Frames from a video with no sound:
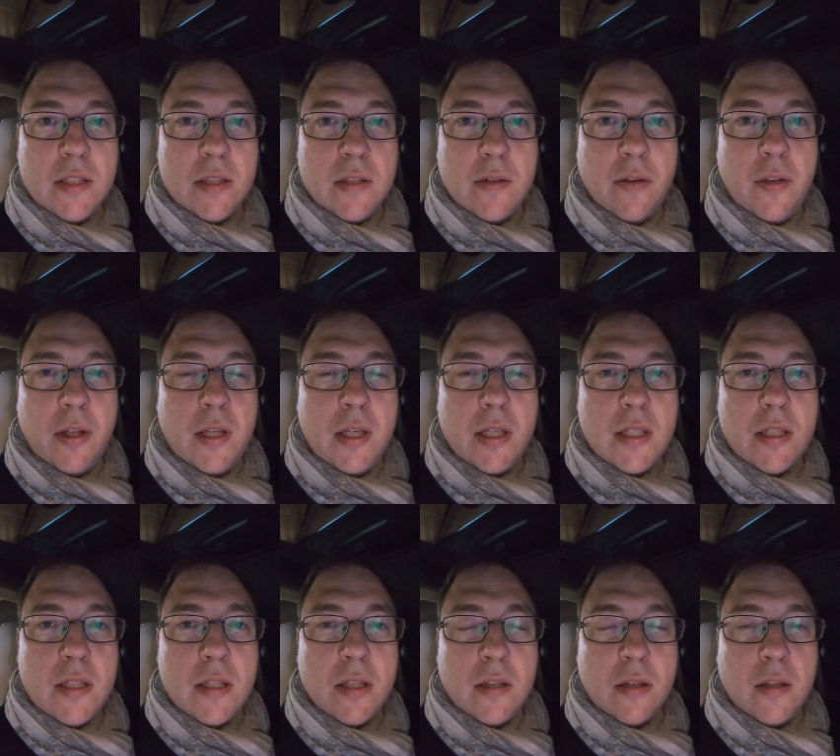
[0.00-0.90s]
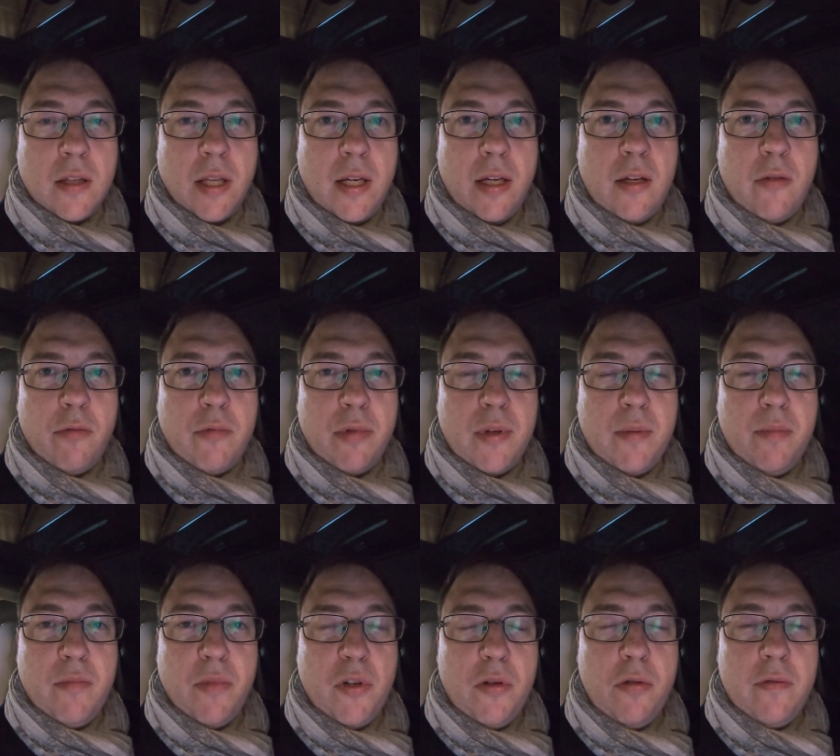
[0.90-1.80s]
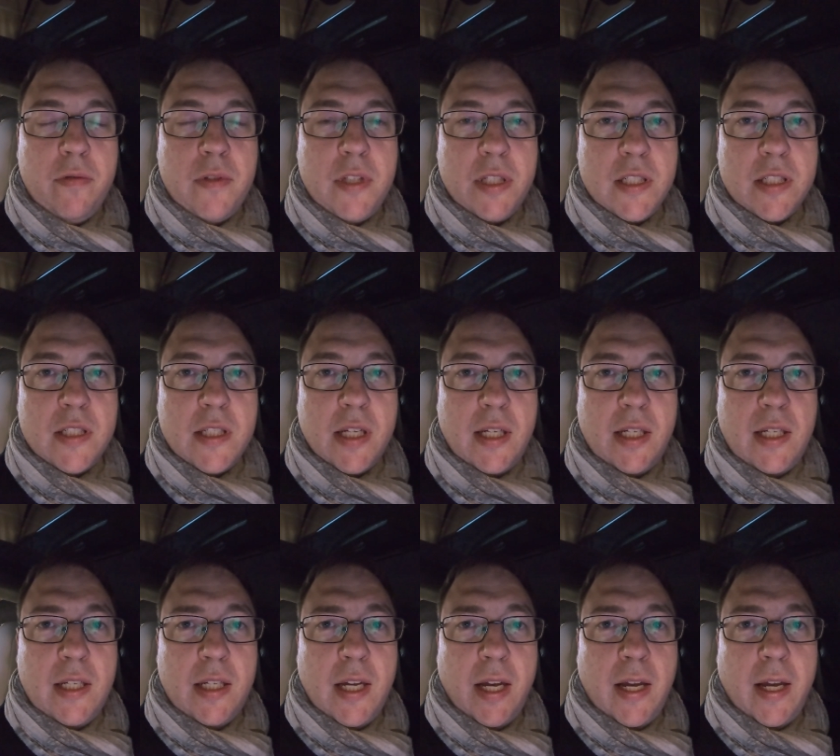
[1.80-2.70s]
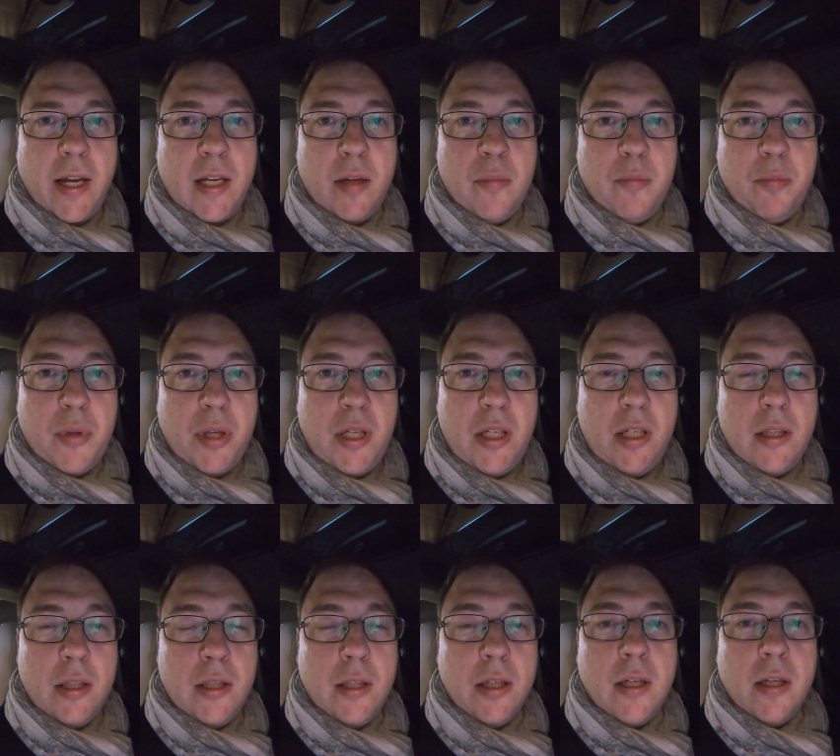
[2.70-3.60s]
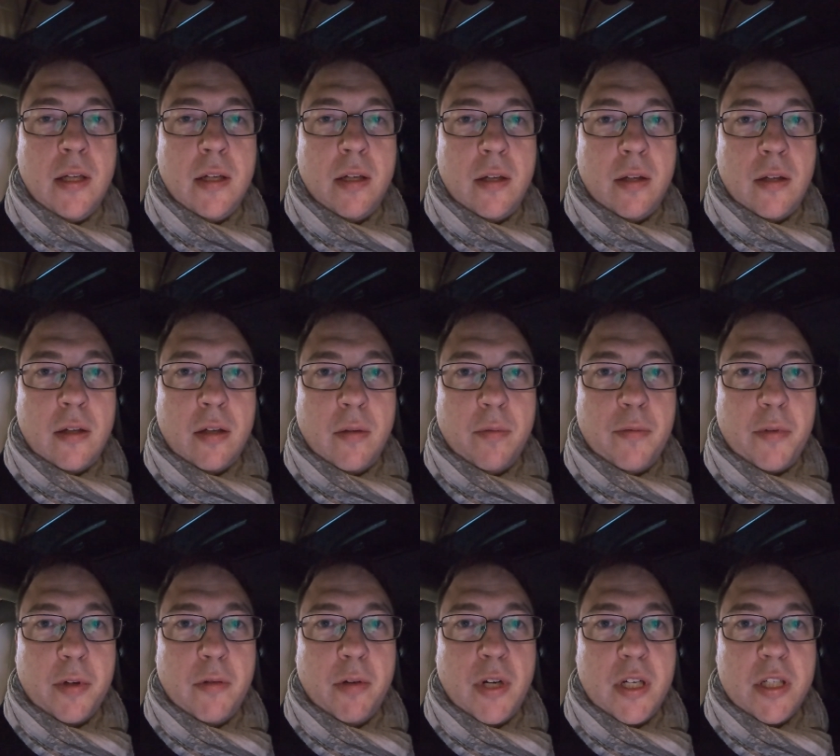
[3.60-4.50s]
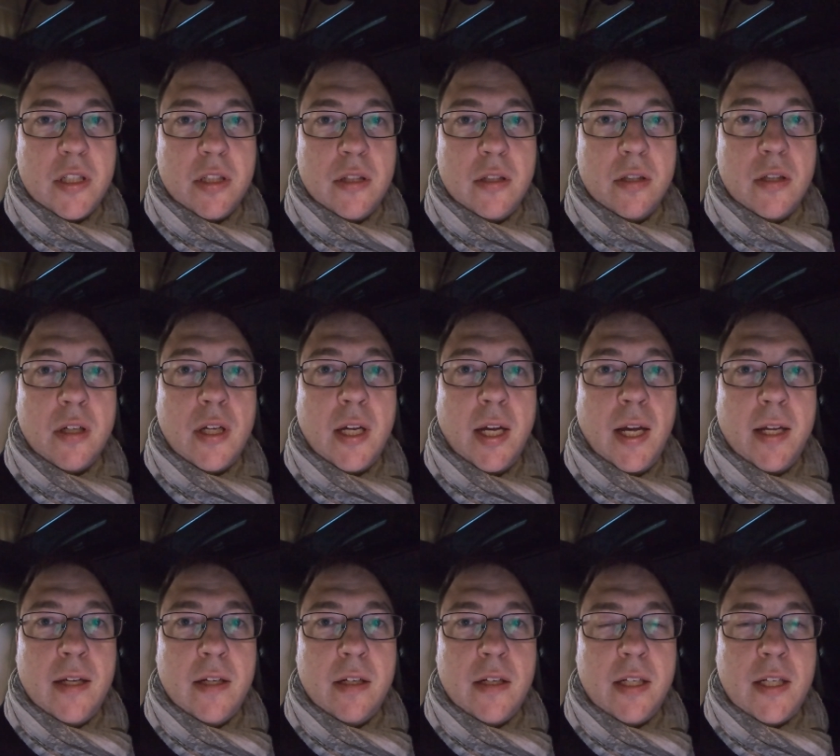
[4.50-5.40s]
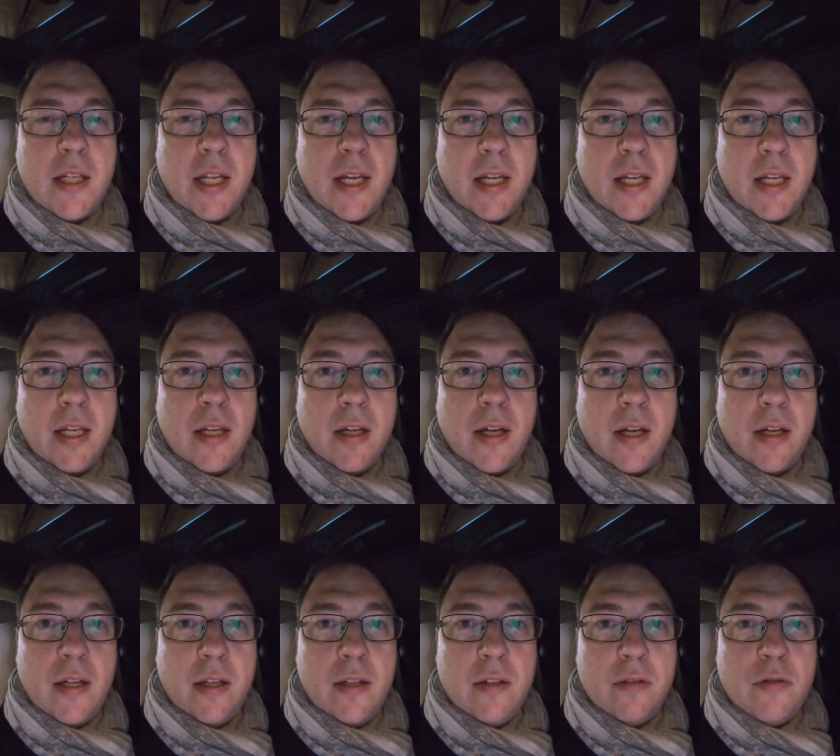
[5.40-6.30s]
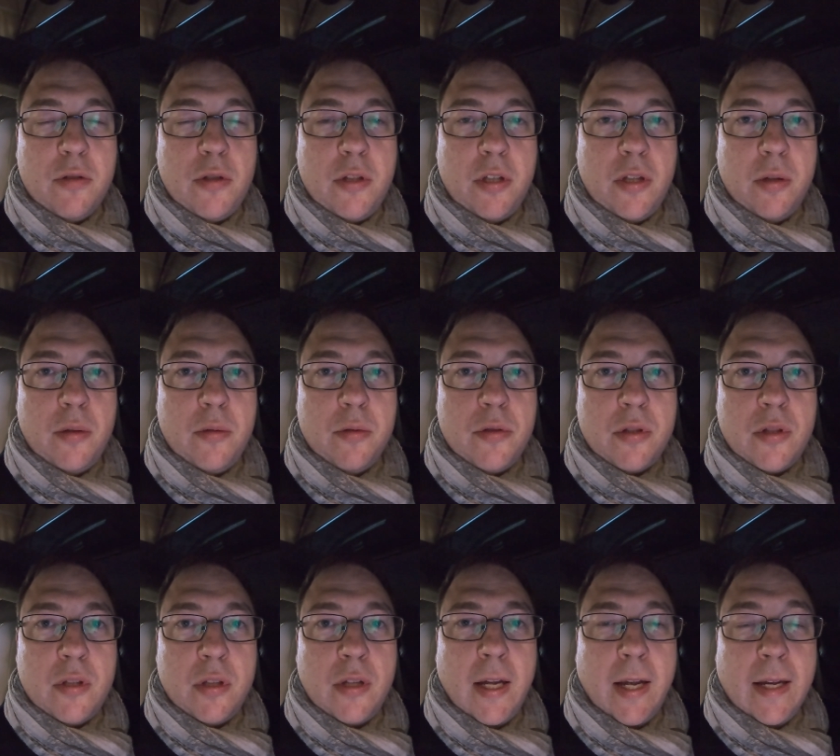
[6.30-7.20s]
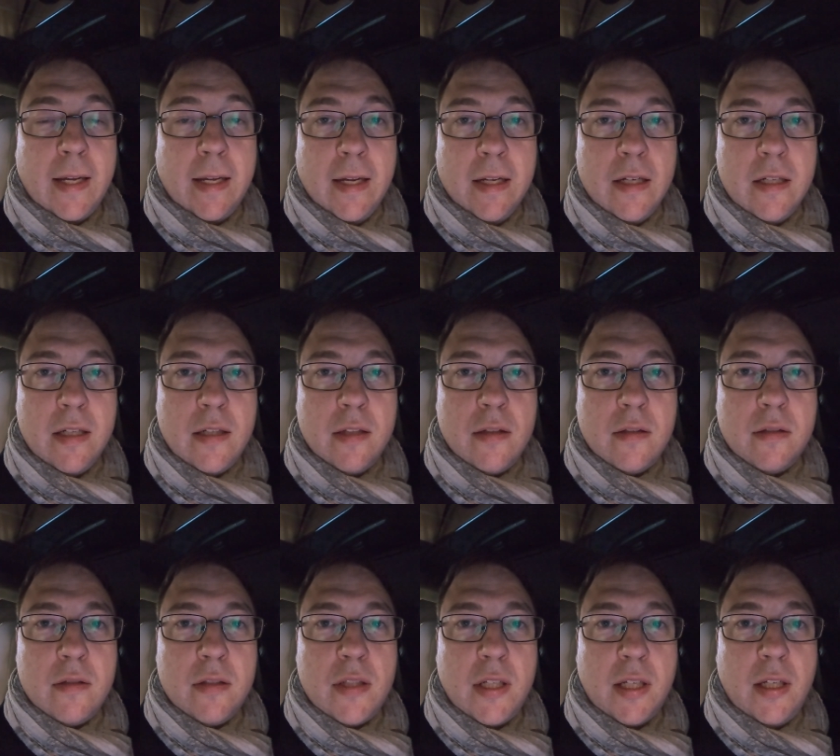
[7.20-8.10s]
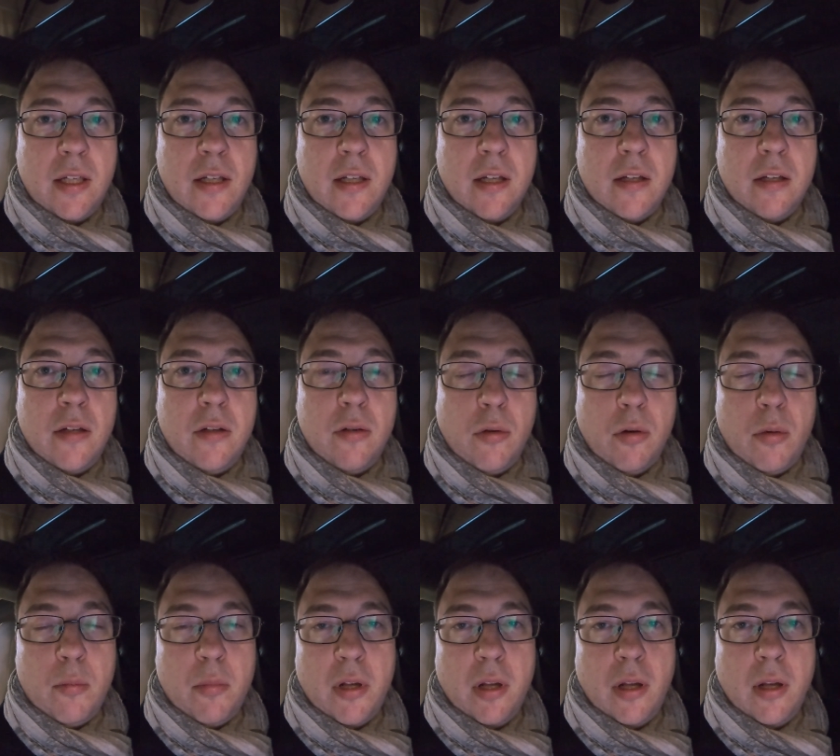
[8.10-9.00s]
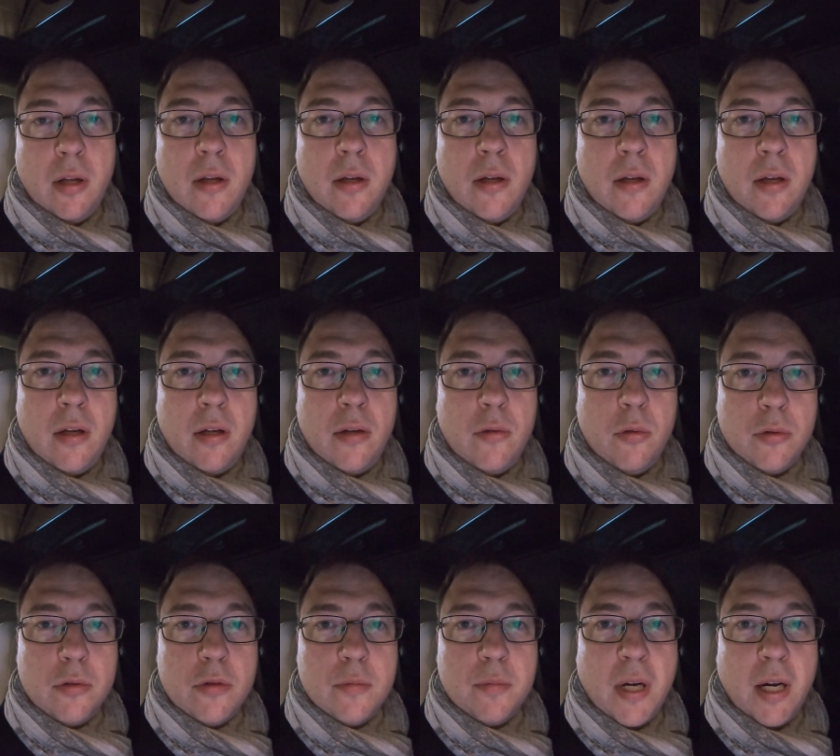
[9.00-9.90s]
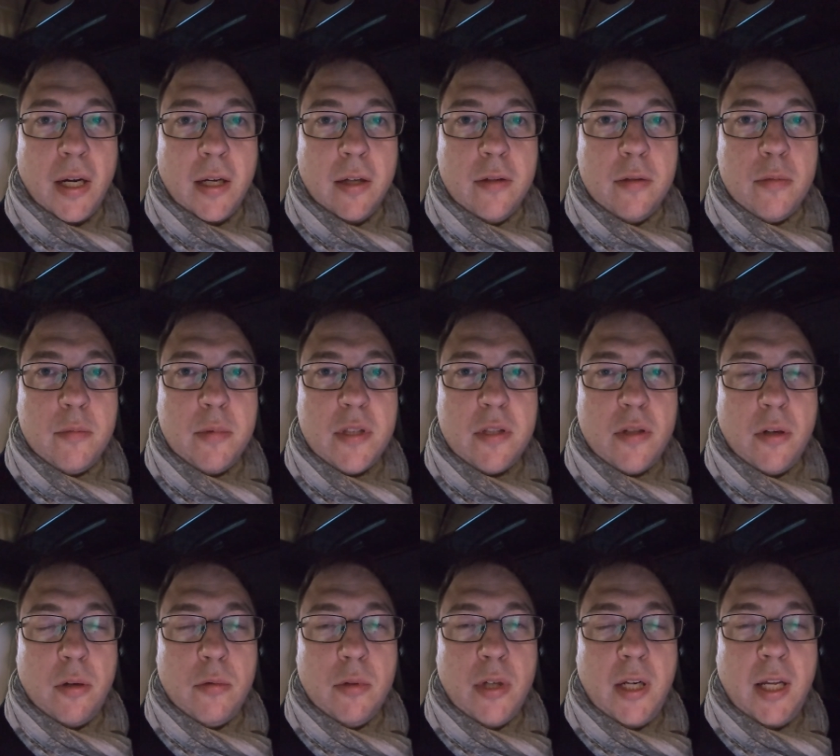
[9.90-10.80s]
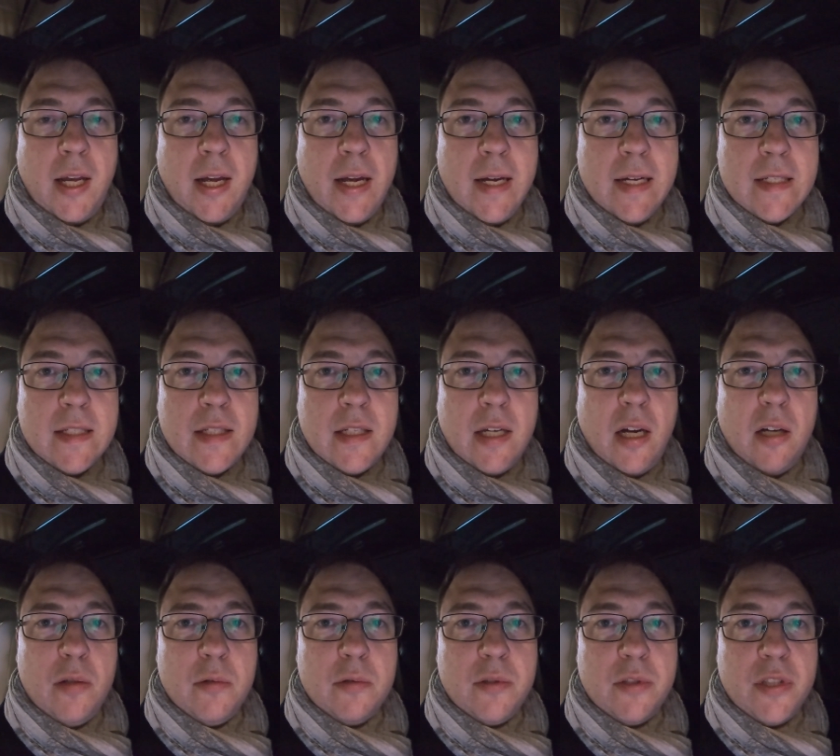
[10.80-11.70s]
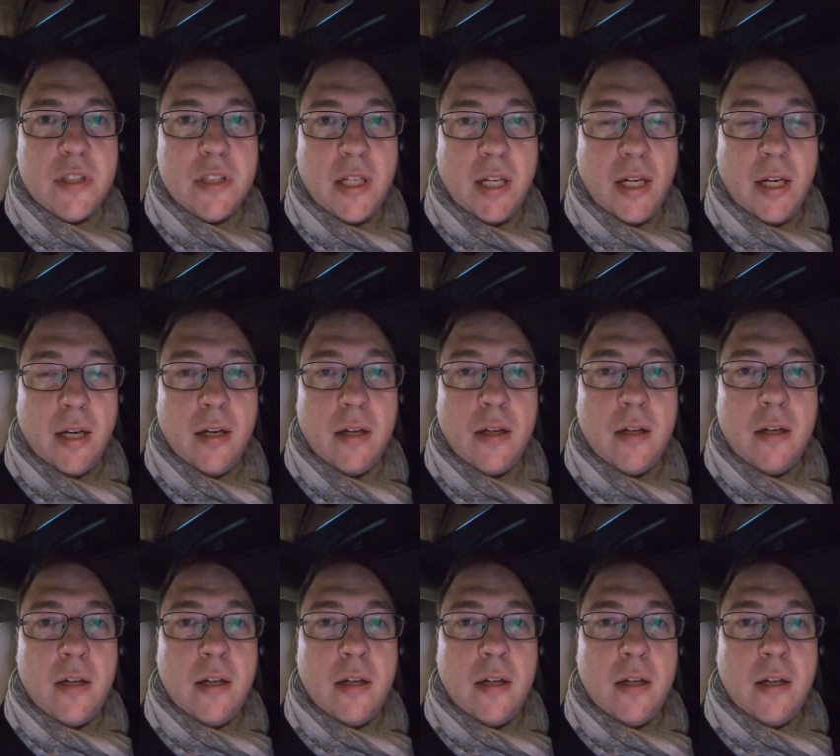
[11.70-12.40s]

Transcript: The thing is, they remove this EAP configuration, and they introduced again the normal autopilot, which only has auto steer